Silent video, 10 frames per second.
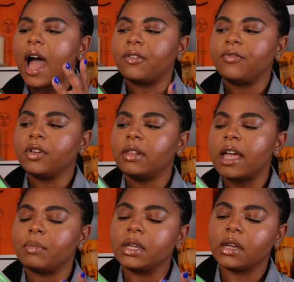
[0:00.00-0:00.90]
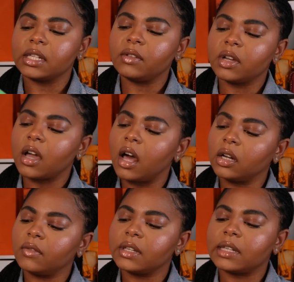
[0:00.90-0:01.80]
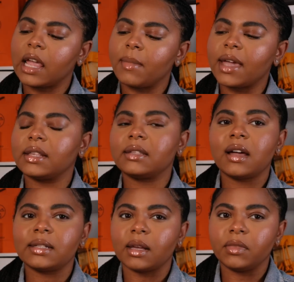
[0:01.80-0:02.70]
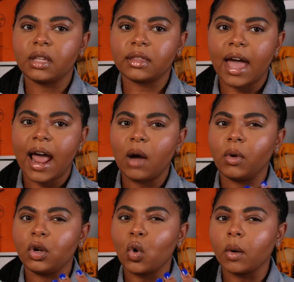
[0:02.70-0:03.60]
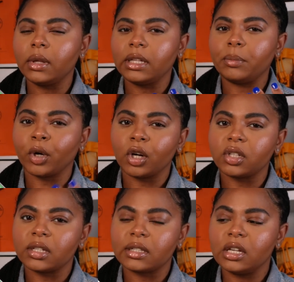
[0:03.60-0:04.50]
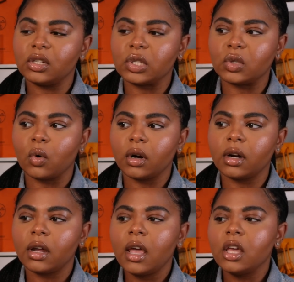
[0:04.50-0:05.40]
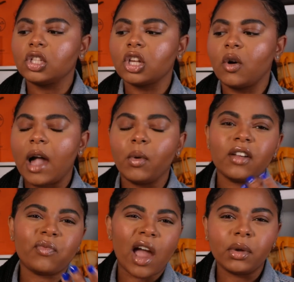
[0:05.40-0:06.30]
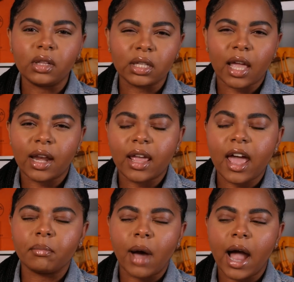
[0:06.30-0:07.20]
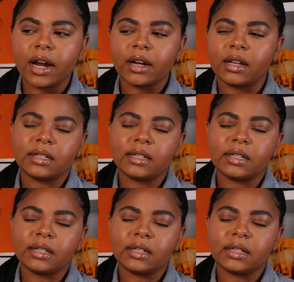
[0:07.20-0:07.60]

I feel like because of the color of this handbag, it's not something that I would normally purchase in store. So I would have probably looked at it, admired it, and